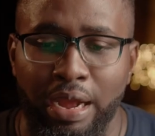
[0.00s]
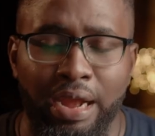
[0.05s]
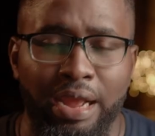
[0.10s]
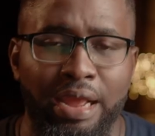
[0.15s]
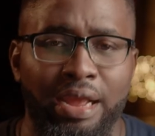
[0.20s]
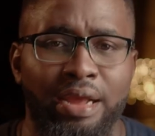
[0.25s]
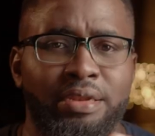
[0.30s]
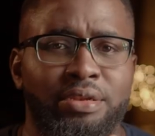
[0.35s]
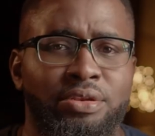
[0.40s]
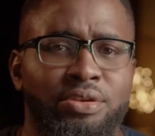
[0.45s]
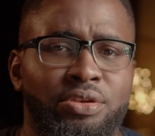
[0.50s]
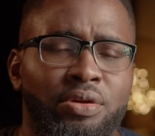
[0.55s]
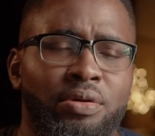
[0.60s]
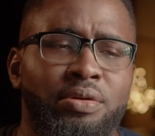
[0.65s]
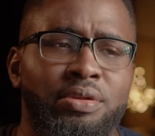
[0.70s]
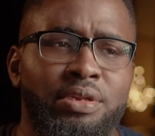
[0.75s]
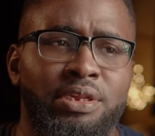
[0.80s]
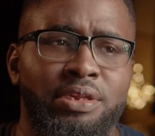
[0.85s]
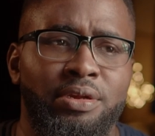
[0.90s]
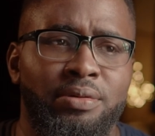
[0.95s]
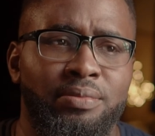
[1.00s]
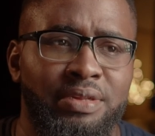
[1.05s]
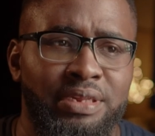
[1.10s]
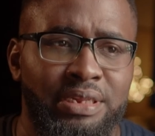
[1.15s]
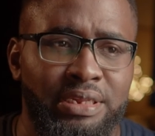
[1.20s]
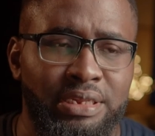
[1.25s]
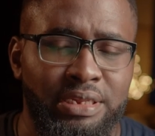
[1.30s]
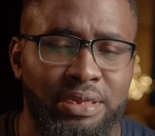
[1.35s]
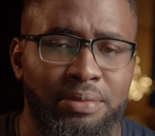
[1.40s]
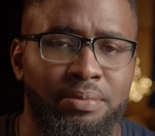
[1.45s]
I had done some
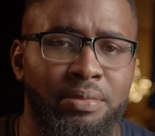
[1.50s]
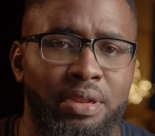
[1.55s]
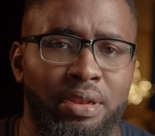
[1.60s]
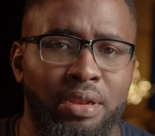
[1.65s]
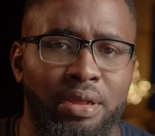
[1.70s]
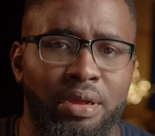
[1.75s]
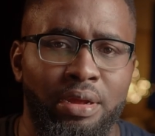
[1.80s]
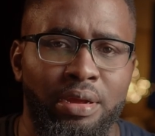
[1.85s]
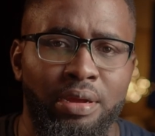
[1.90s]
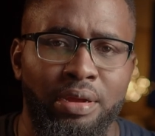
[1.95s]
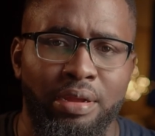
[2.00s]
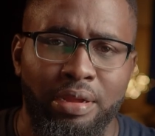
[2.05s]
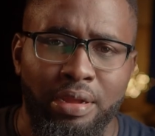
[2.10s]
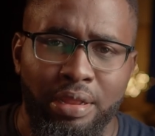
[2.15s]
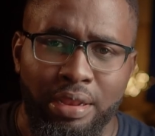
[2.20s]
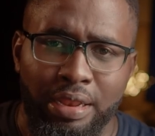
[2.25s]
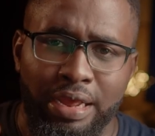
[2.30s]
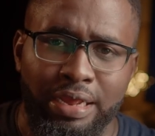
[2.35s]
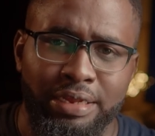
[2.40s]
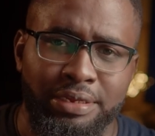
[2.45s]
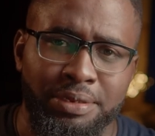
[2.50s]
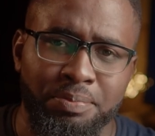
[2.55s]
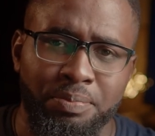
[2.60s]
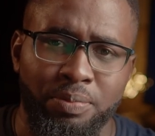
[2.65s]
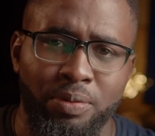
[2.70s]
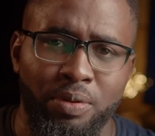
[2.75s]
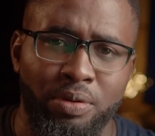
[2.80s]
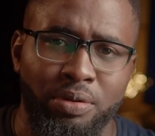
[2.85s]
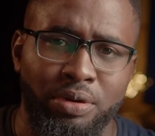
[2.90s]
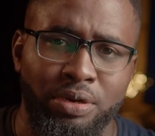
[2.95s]
similar glass
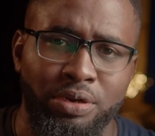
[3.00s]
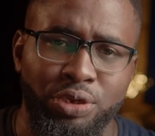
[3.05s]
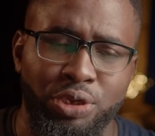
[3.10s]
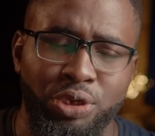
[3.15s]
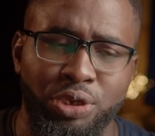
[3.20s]
pouring